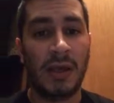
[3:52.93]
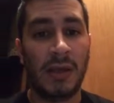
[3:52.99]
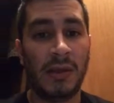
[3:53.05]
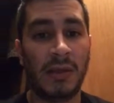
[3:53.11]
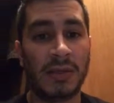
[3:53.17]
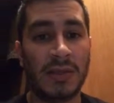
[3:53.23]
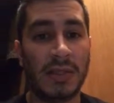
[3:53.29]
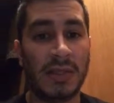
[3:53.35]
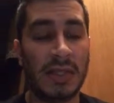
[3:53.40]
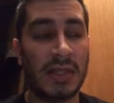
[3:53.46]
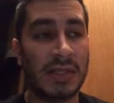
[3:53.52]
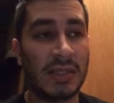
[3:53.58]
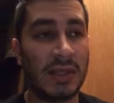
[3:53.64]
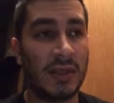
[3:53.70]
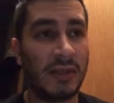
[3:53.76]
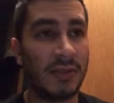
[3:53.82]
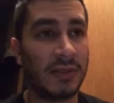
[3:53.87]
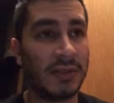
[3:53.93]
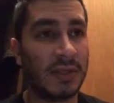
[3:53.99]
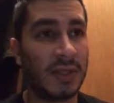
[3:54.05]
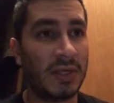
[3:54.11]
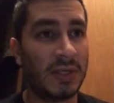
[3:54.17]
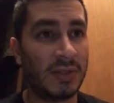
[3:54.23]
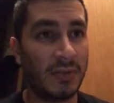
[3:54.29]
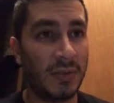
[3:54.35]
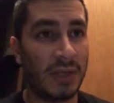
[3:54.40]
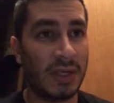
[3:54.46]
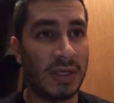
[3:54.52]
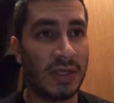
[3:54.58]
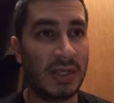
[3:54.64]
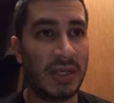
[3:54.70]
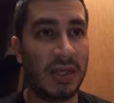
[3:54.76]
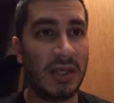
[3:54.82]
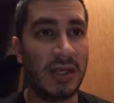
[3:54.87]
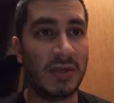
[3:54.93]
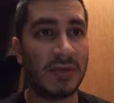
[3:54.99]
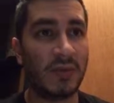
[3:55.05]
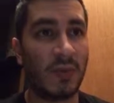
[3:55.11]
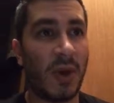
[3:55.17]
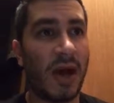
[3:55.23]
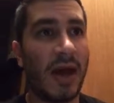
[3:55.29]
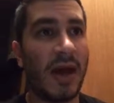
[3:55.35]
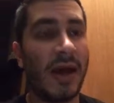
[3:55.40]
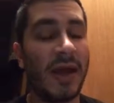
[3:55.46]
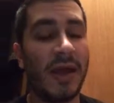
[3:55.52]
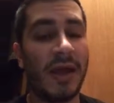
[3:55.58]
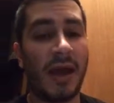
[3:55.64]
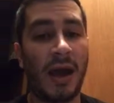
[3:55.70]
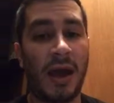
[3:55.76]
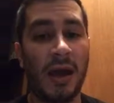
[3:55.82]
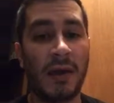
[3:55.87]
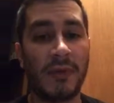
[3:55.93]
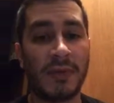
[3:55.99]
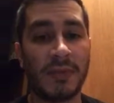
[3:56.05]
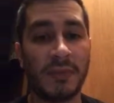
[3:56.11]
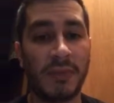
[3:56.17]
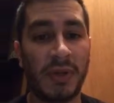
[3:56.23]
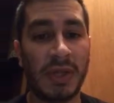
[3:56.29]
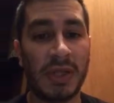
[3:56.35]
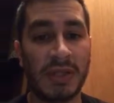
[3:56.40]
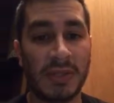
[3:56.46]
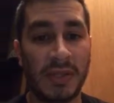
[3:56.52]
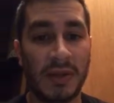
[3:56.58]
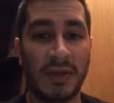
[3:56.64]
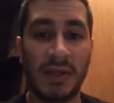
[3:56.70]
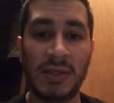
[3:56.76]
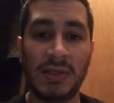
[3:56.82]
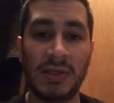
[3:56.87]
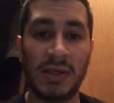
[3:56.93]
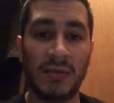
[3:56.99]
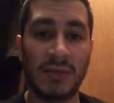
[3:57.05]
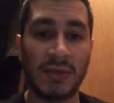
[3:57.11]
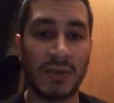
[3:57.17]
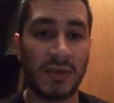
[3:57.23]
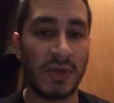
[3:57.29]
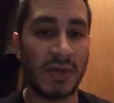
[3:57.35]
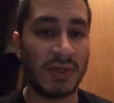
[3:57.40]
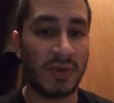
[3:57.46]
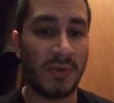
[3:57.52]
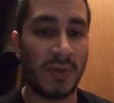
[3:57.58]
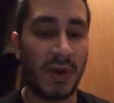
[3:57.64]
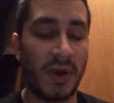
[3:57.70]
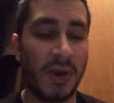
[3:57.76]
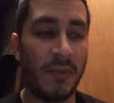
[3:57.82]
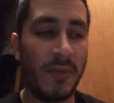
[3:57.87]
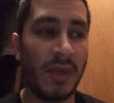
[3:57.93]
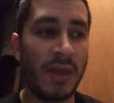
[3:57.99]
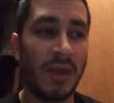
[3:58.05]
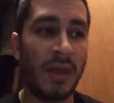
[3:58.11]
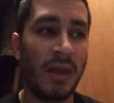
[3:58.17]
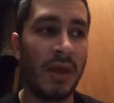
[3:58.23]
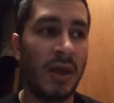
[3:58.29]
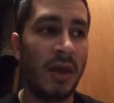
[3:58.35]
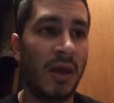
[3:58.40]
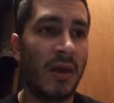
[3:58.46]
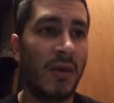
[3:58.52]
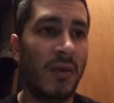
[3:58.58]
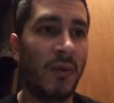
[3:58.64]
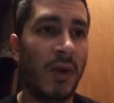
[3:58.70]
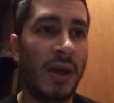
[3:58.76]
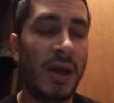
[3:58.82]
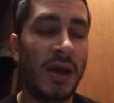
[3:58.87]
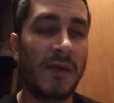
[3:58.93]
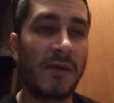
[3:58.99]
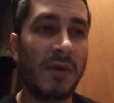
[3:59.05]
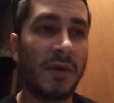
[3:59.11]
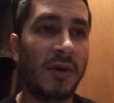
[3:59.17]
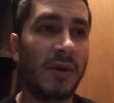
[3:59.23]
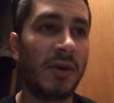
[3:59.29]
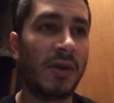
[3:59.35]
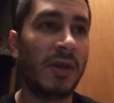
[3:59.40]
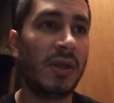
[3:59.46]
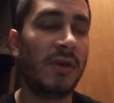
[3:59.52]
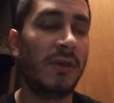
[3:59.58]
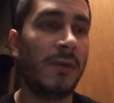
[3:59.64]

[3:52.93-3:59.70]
here's the details, here's what I did, here's why I was placed in this, it was thrust upon me, whatever. You